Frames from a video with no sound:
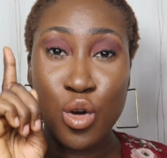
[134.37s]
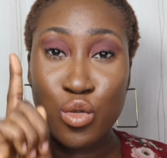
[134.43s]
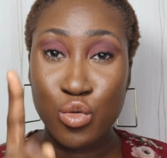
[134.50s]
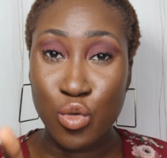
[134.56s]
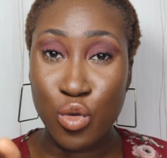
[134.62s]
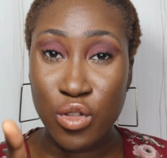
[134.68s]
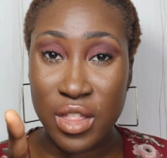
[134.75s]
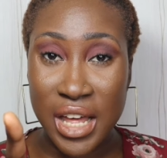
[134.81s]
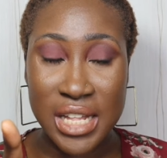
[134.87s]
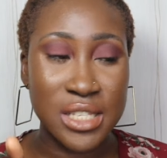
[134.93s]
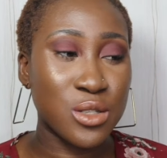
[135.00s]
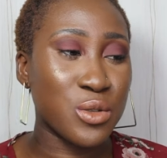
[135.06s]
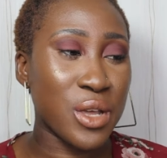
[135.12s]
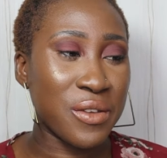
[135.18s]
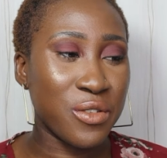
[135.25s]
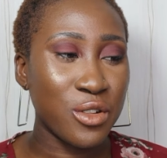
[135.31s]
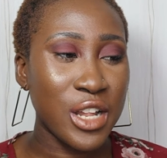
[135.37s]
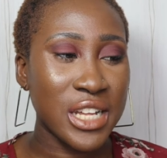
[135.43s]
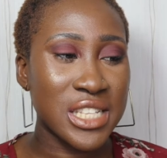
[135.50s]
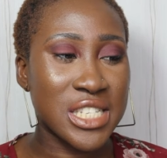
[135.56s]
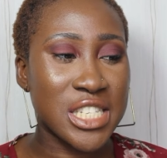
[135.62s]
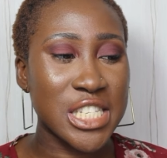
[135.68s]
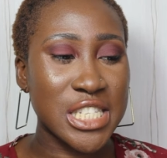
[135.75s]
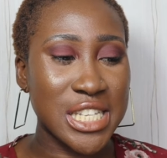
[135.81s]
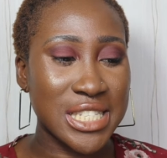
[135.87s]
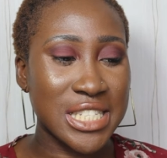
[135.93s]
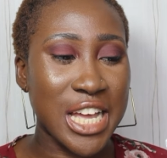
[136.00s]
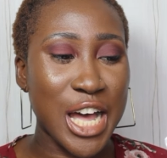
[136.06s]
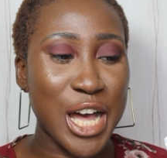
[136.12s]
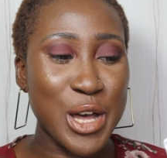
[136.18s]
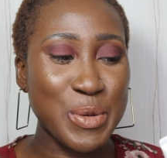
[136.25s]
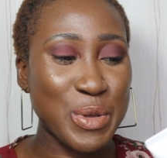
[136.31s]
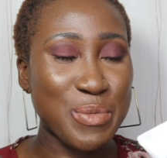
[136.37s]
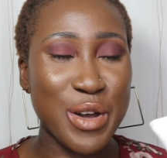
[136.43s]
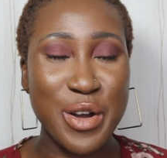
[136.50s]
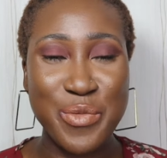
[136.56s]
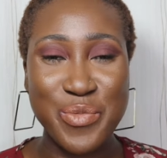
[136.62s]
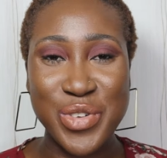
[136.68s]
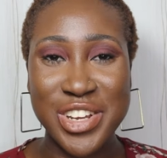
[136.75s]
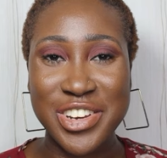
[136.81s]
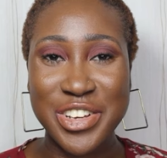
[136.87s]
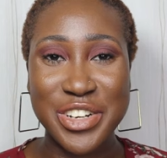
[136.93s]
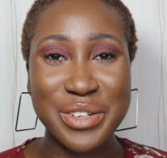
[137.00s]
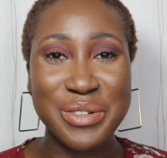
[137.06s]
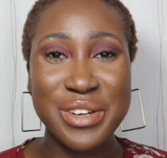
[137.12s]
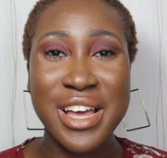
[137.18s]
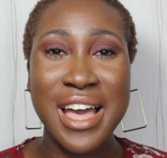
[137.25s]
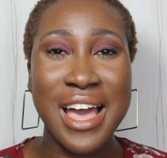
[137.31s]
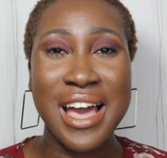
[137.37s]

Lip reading: Know that. So I feel like this is a scam, in my opinion.